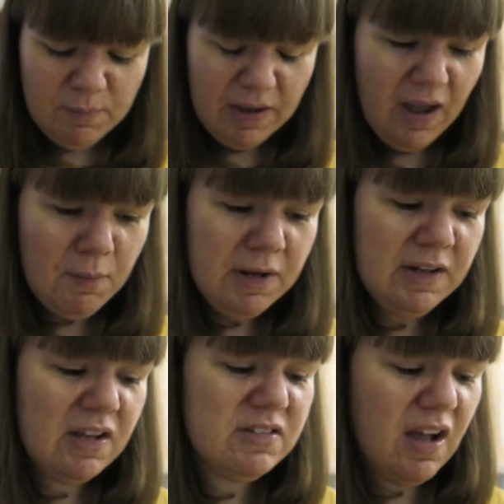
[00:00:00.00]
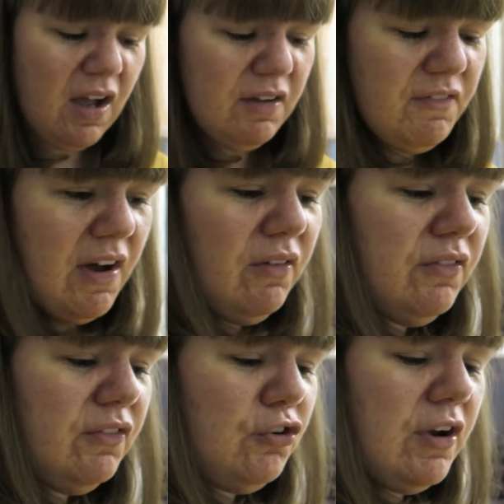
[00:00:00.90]
But, I mean, yesterday I
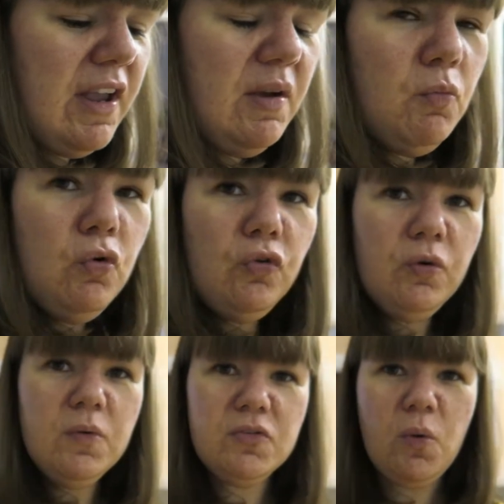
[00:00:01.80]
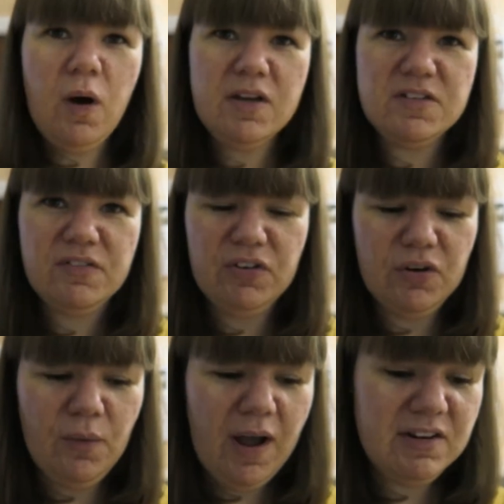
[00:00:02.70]
felt drinking water was quite
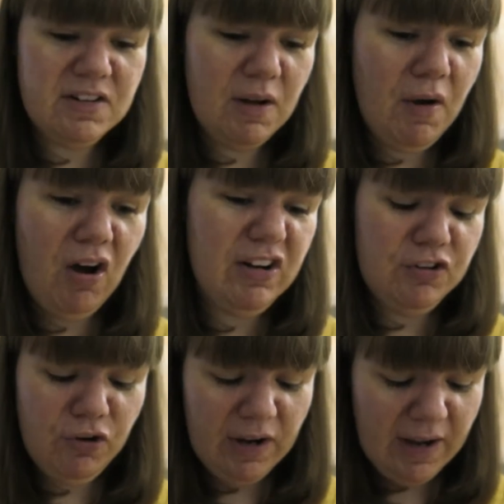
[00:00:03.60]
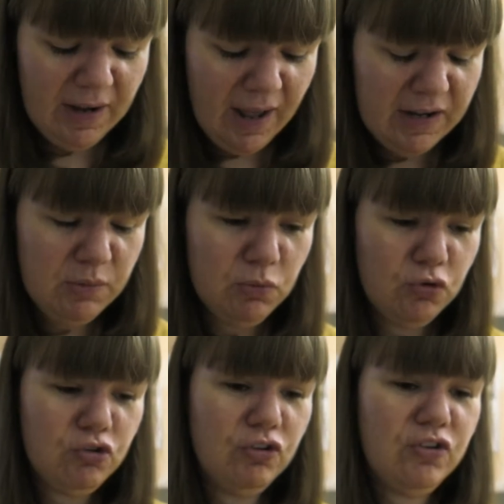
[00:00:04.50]
difficult. I ended up hardly drinking any
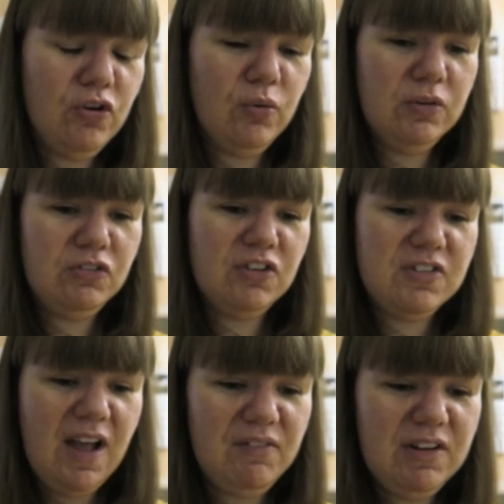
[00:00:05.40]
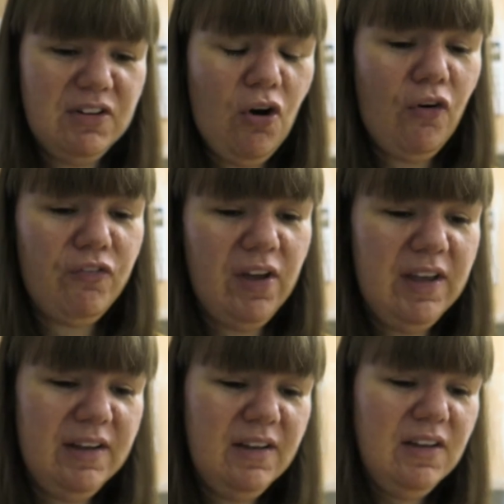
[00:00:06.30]
water at all and just having
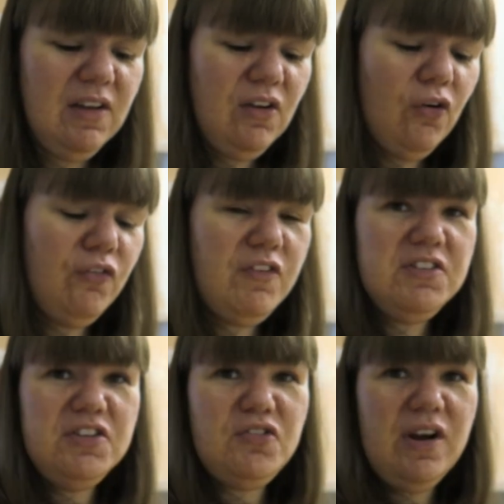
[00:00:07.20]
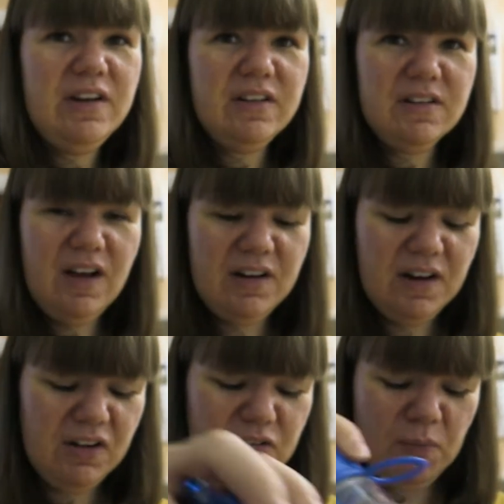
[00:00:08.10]
coffee. Or fizzy drink. I
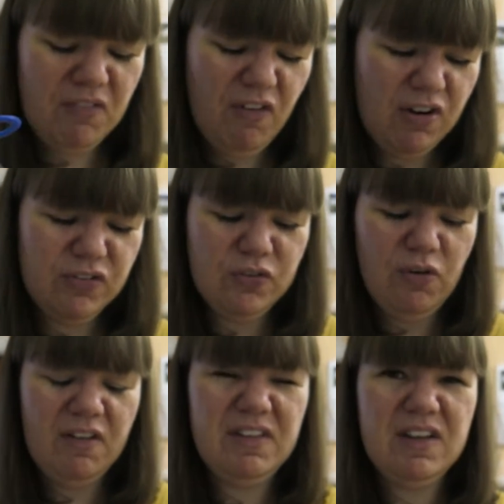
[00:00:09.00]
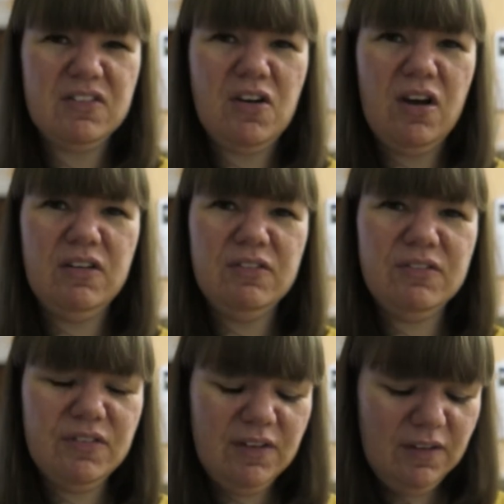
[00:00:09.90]
don't know, because my throat's sore. I think it's kind of,
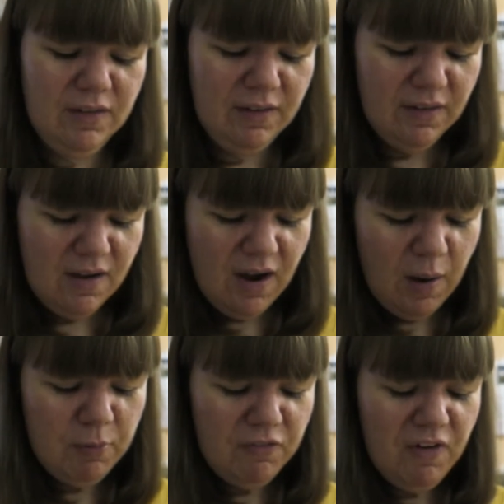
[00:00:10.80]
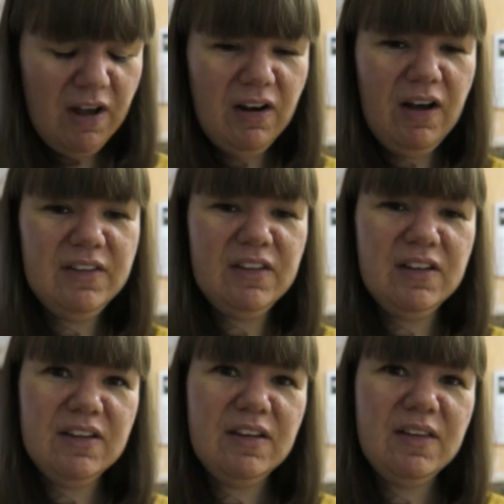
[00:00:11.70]
I prefer like
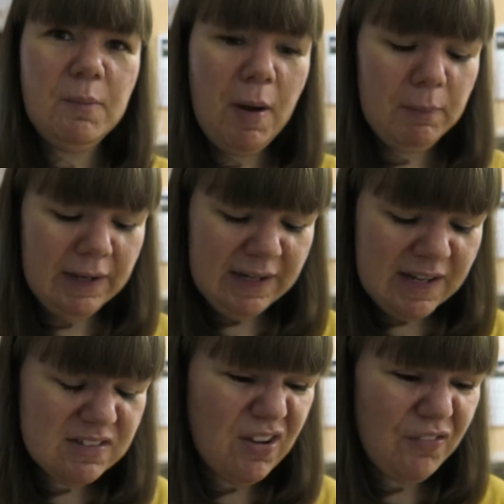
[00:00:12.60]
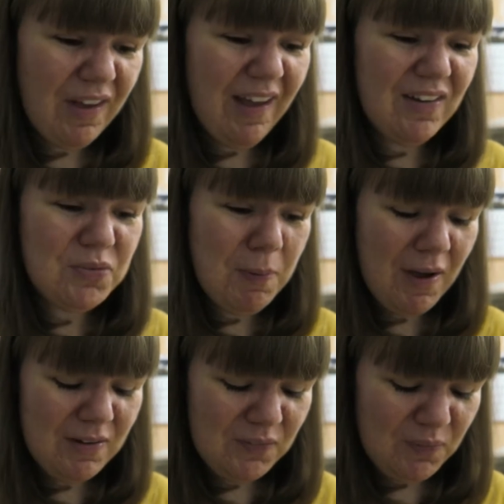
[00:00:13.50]
the bubbliness of it, I
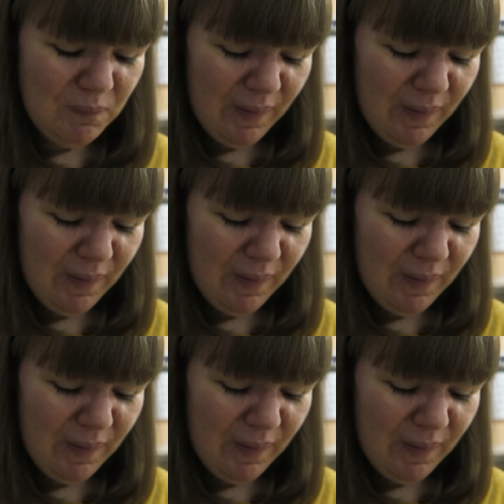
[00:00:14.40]
suppose.